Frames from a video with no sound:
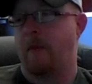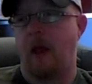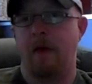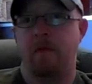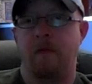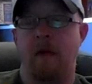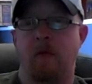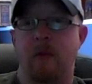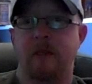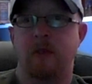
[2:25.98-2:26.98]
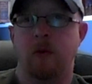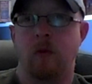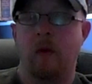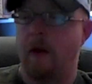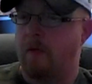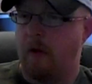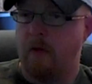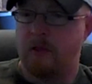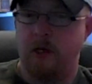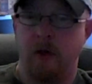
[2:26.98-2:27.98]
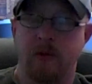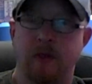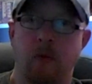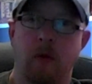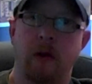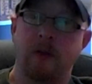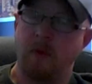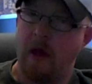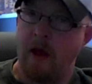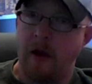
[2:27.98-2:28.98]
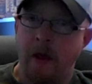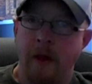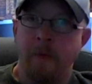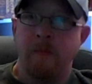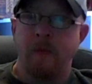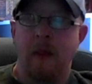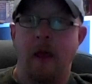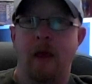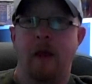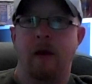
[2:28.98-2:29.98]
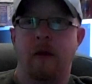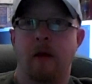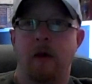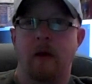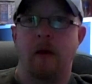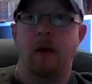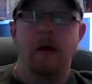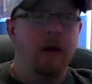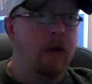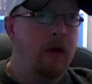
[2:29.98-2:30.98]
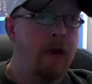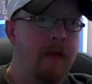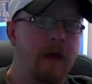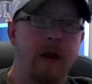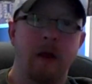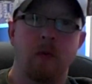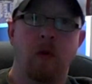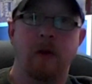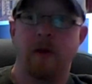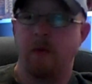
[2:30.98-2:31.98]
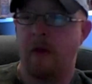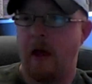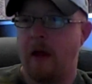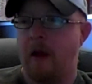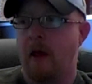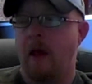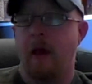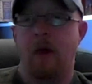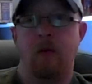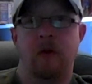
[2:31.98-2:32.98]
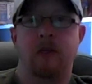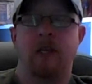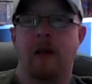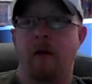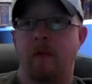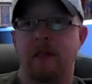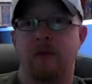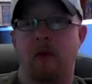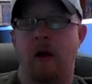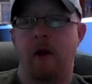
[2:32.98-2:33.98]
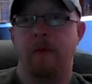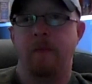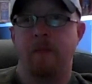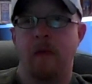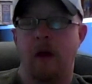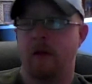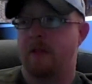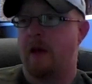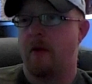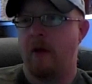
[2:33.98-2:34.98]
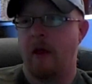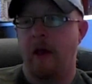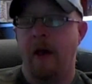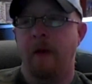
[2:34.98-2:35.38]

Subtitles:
I've never been to an Evolve show, so we're gonna do that, and then we'll get done with that. We're gonna check out WrestleCon on Saturday.